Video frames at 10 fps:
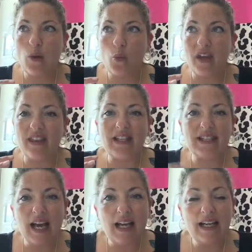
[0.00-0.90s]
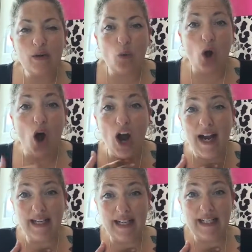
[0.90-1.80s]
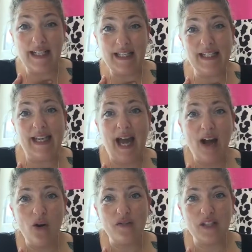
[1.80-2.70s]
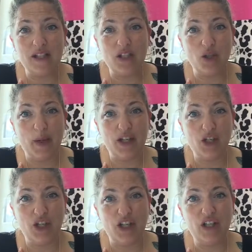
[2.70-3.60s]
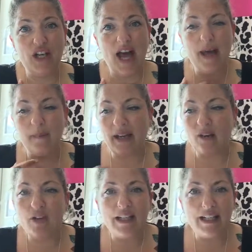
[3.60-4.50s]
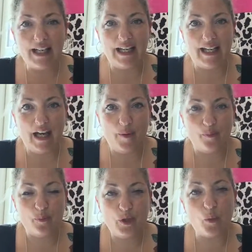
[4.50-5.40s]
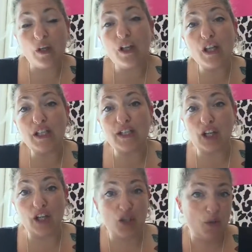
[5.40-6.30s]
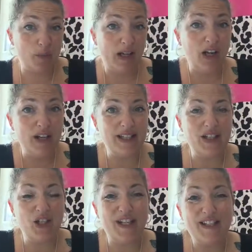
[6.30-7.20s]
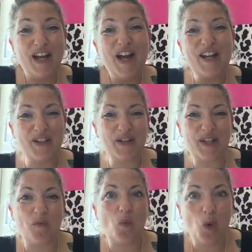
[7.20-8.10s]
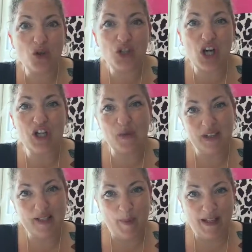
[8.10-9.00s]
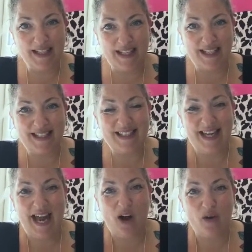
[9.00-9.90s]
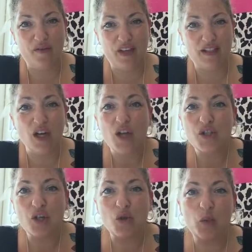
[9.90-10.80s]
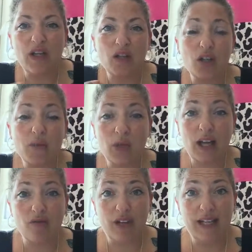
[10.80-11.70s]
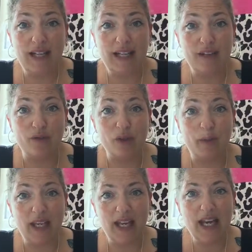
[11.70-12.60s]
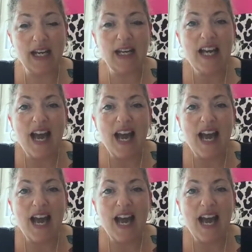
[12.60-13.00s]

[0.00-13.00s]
with exactly what I needed to get out of the situation and being really clear. So one of the things that I do with my clients actually is ask them, what are you expecting to get out of this, so that we can communicate really clearly from the beginning